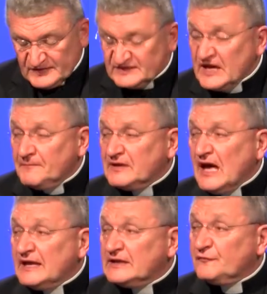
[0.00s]
as some
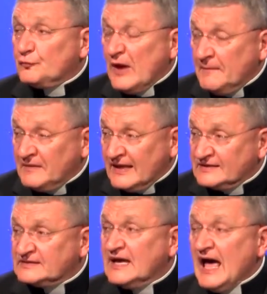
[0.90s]
kind of
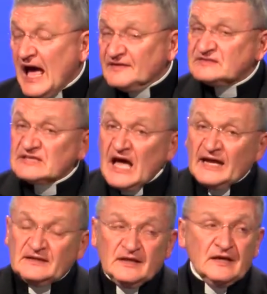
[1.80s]
remnant
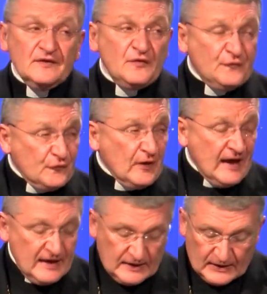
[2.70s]
outside the
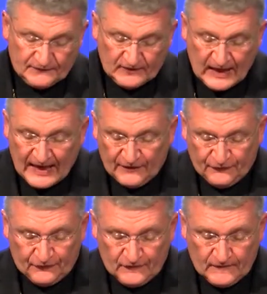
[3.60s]
fray of life.
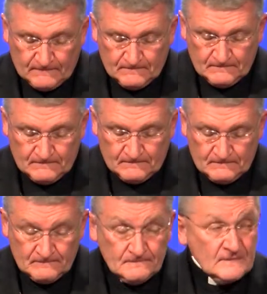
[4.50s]

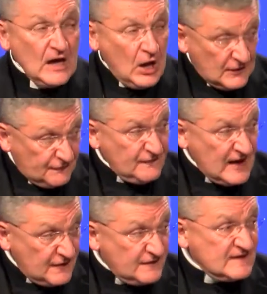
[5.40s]
Our
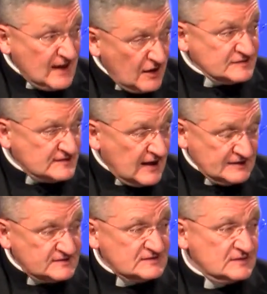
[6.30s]
faith tells
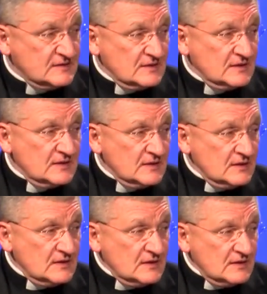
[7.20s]
us
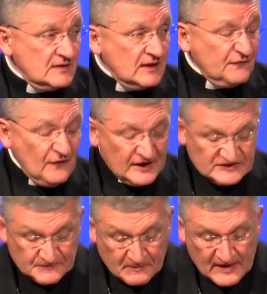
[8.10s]
that if I
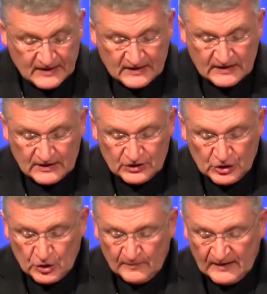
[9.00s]
speak in
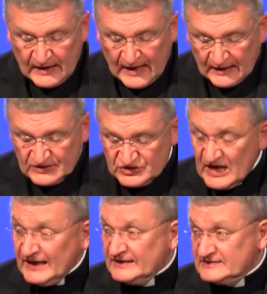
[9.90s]
human and
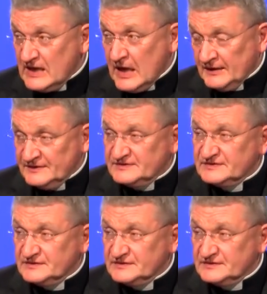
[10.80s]
angelic tongues,